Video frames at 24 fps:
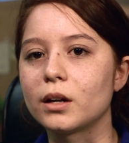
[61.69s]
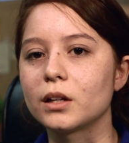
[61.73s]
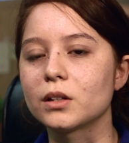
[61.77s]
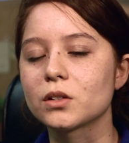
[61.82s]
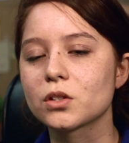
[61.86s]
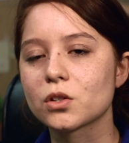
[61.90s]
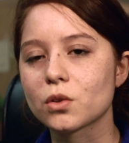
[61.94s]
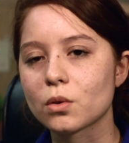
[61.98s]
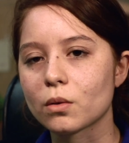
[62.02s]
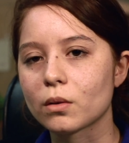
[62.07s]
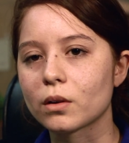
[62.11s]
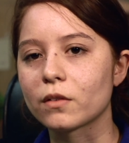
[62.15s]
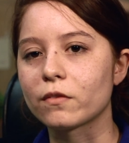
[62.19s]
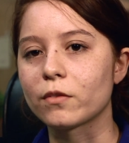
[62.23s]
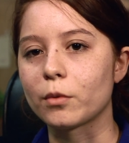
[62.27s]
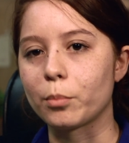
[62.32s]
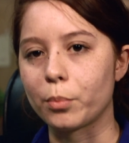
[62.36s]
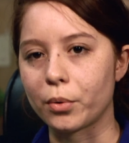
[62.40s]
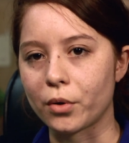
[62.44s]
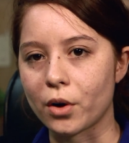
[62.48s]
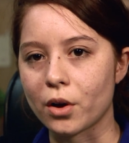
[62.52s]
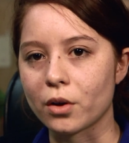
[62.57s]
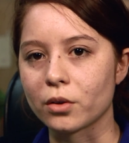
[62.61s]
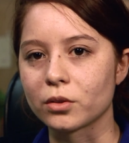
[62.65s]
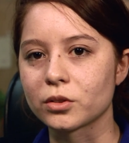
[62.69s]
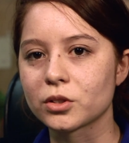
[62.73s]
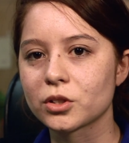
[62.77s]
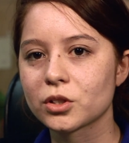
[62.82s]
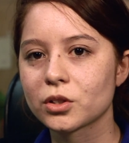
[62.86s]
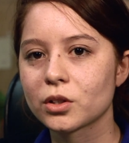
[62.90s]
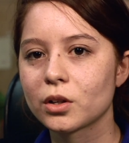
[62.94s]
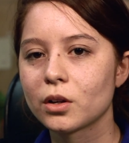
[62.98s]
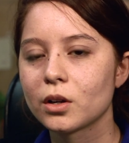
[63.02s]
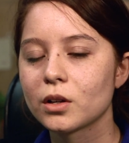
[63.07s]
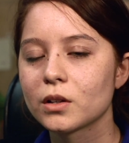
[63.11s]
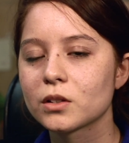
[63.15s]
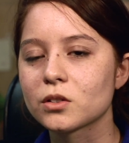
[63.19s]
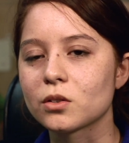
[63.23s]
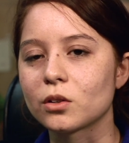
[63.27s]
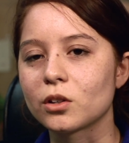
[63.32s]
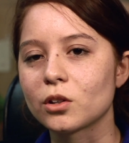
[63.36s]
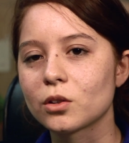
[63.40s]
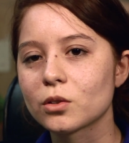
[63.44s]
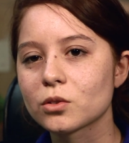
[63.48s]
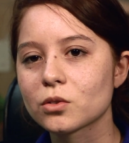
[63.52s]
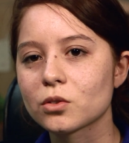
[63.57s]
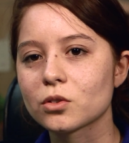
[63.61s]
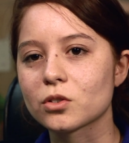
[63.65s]
intuitive approach so
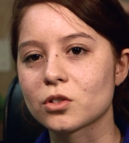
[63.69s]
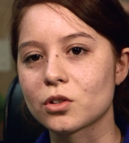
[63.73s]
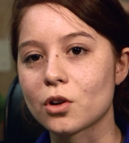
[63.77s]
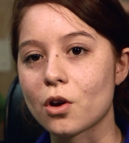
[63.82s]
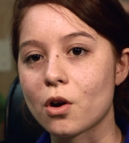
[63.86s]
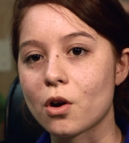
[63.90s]
users